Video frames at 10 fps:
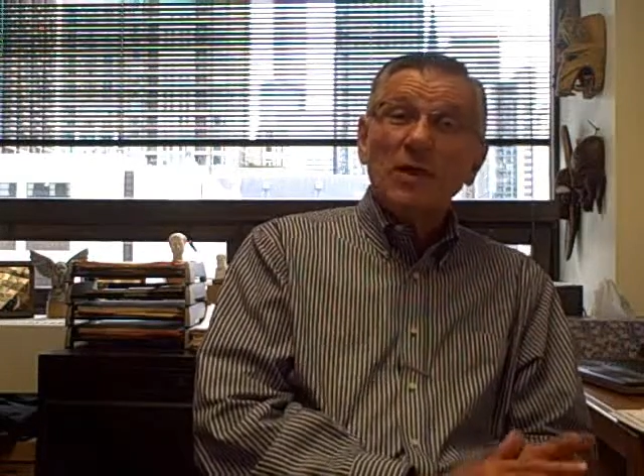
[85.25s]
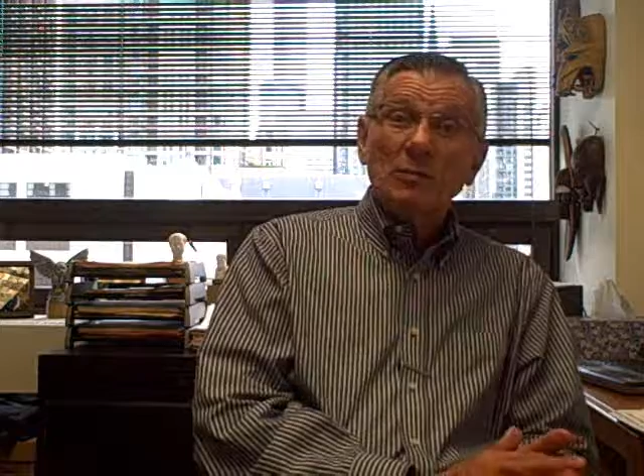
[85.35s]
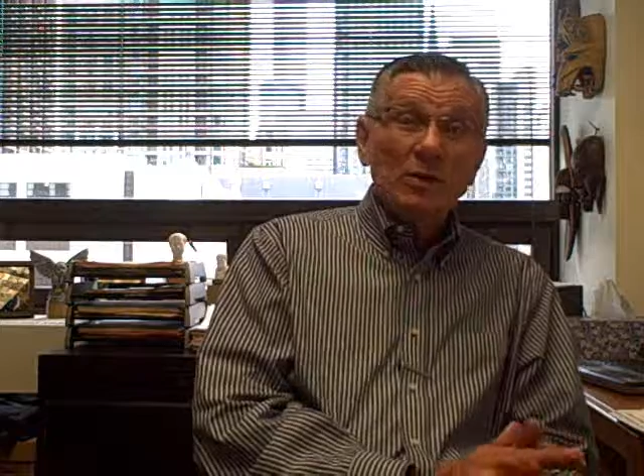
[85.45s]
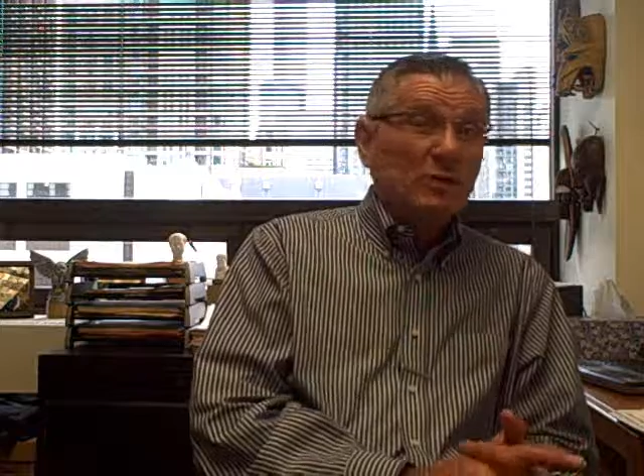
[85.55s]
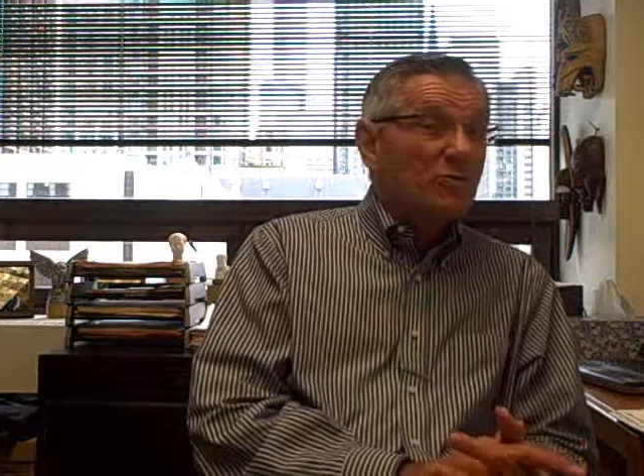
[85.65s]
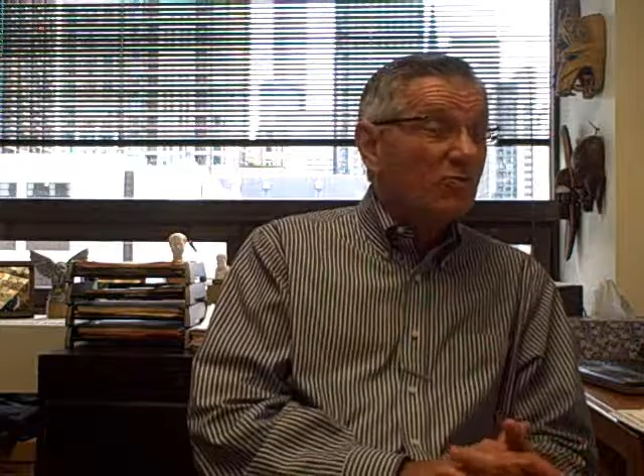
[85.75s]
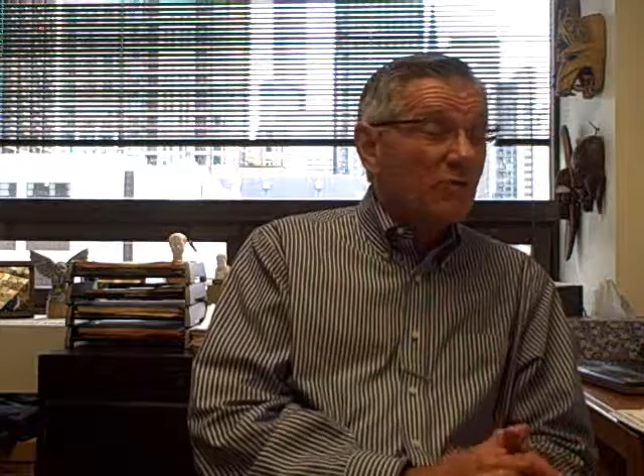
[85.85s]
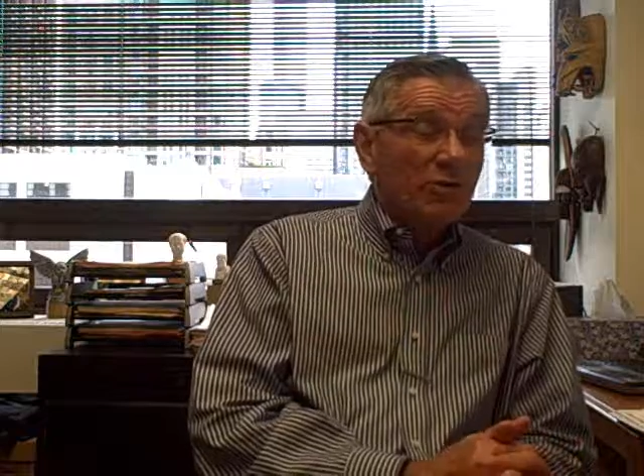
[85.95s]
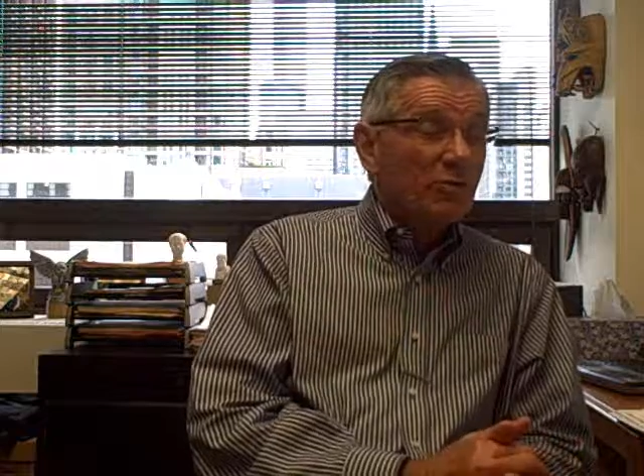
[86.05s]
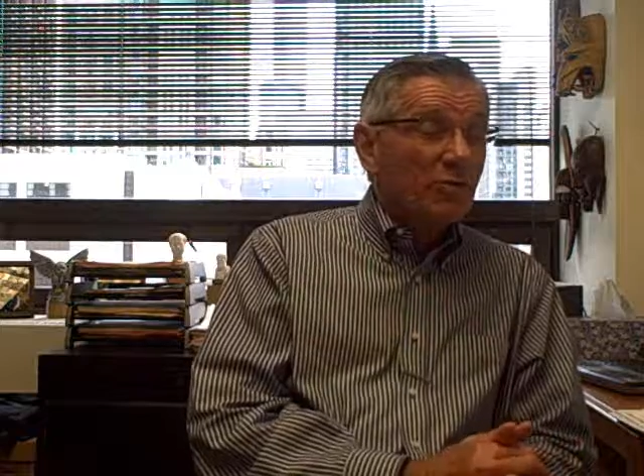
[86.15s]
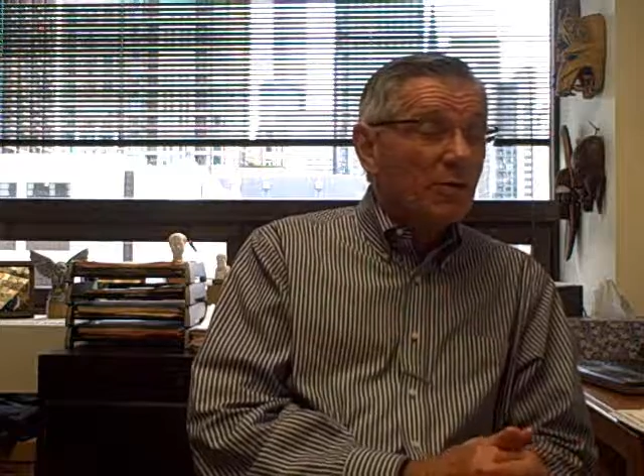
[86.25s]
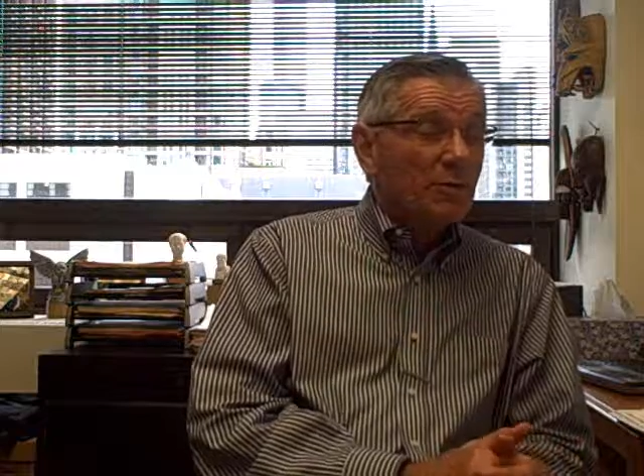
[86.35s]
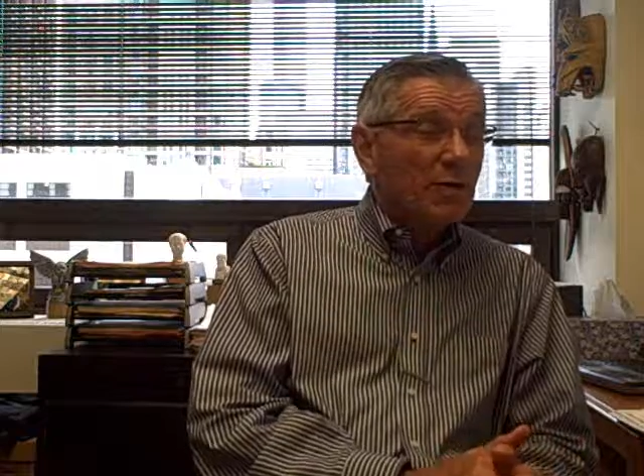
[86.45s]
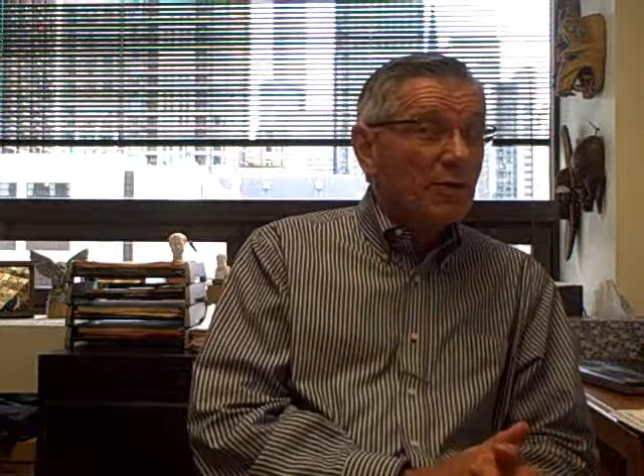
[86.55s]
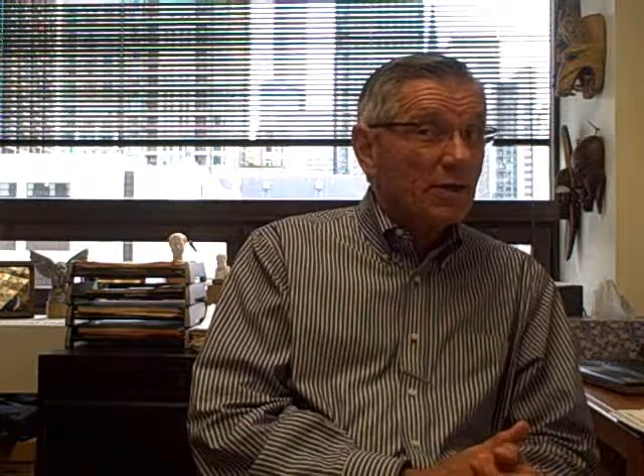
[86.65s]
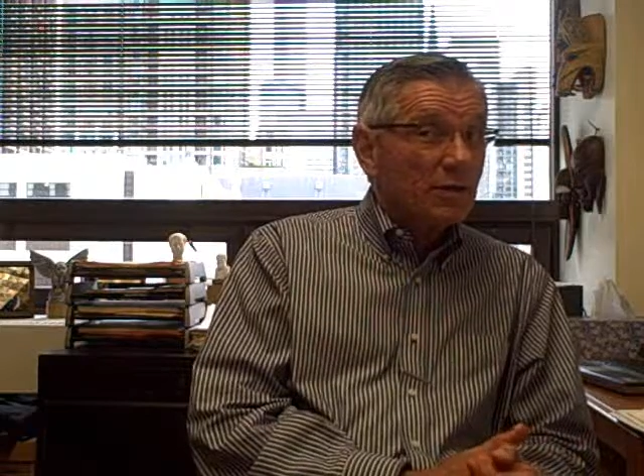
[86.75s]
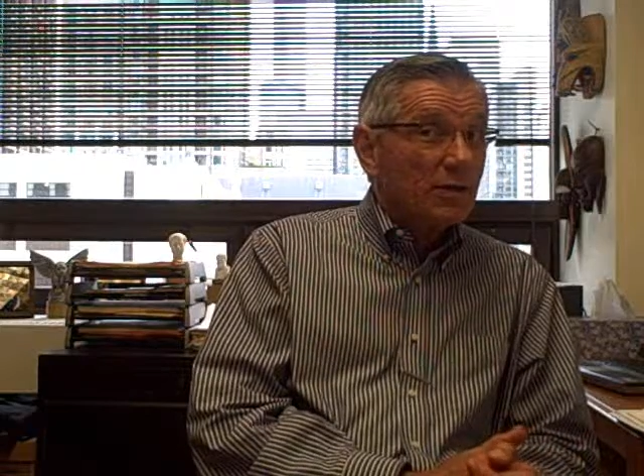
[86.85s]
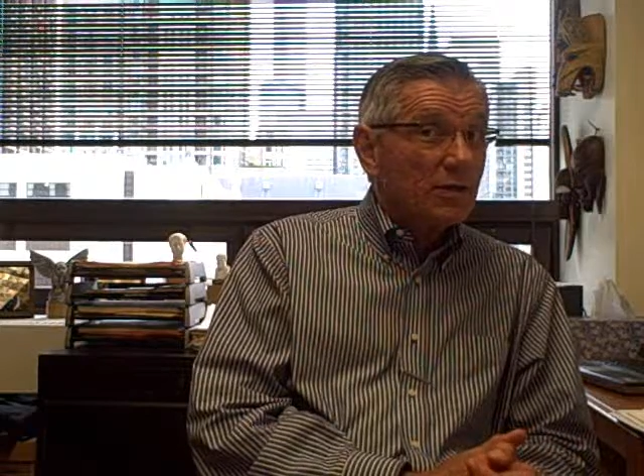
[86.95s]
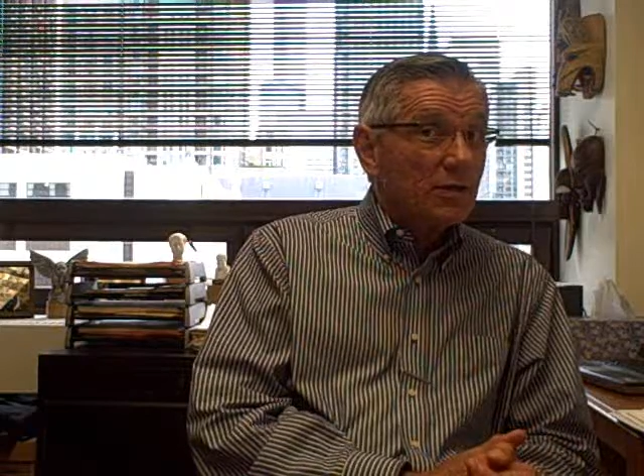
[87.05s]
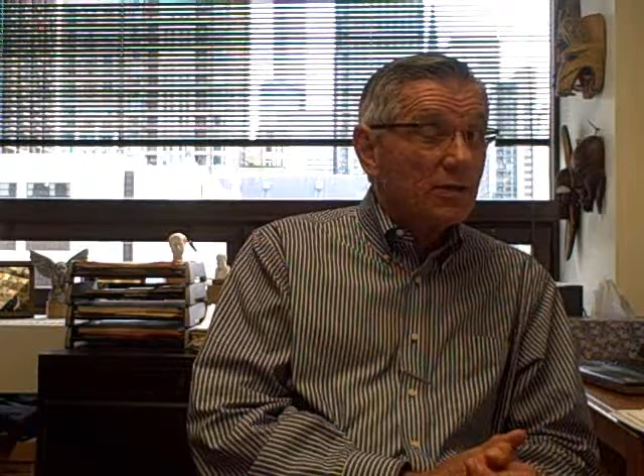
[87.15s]
And what he was very worried about
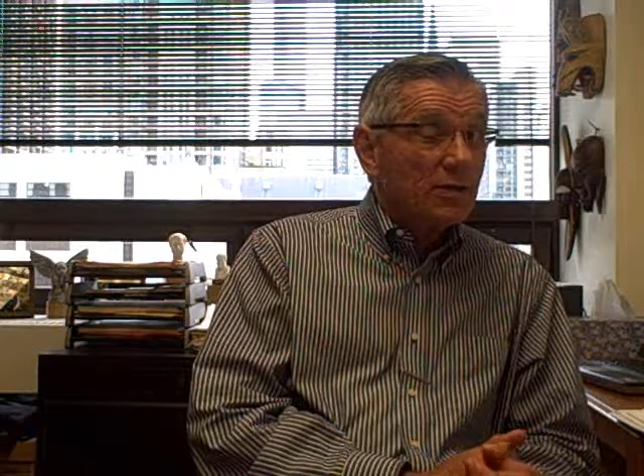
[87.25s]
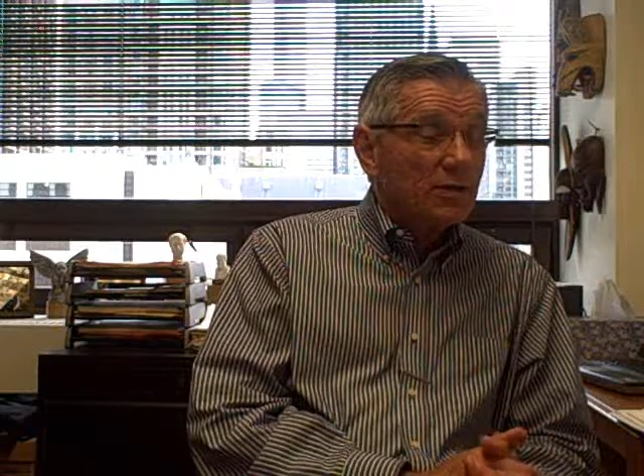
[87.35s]
in the,